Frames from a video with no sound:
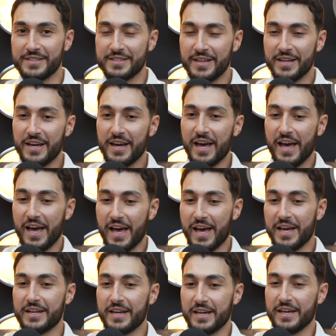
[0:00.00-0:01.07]
yeah.
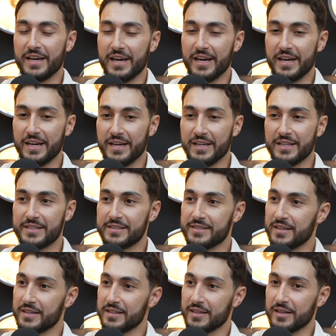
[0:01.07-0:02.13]
and it's
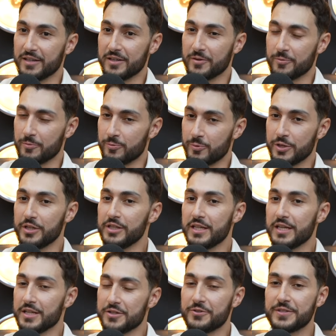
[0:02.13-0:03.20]
really
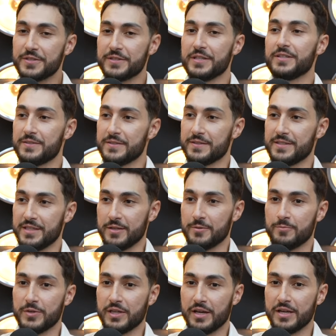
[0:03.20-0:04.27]
interesting to see
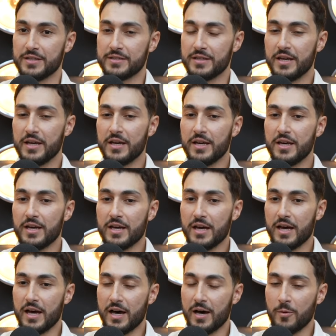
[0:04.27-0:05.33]
because
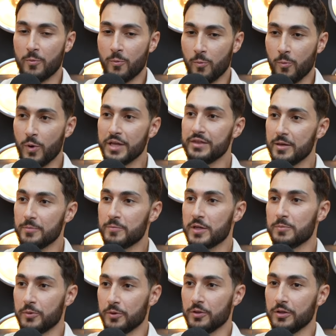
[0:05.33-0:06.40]
uh, what the
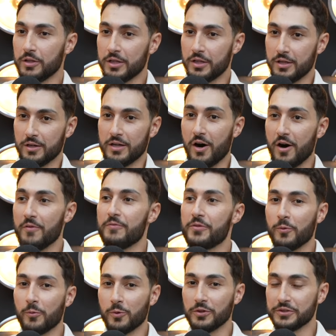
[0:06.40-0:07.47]
people of the
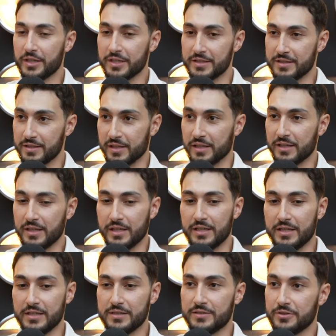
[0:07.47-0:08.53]
world are seeing
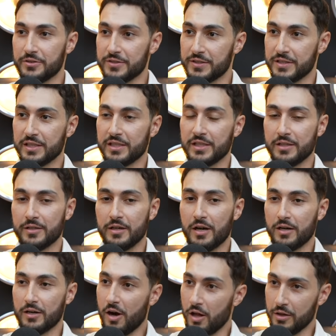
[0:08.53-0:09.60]
is you're seeing
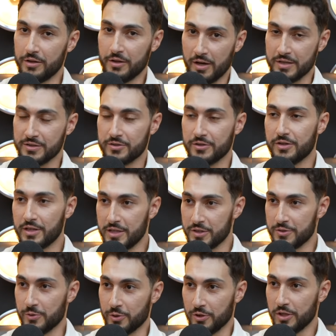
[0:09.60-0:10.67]
colonizer
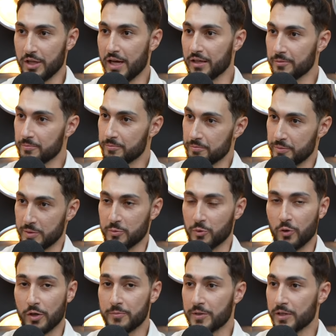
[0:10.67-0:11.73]
israel and people who
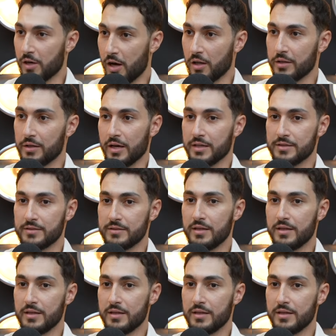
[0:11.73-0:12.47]
are being colonized